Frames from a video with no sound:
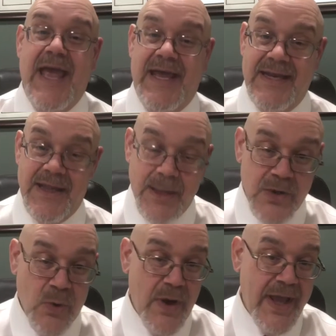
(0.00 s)
and
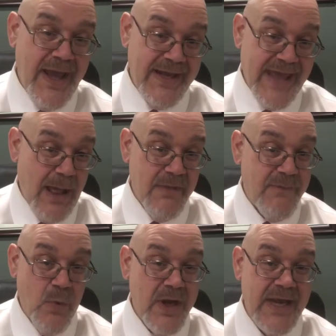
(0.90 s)
Illinois and
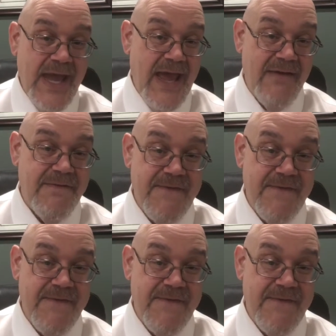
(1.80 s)
California have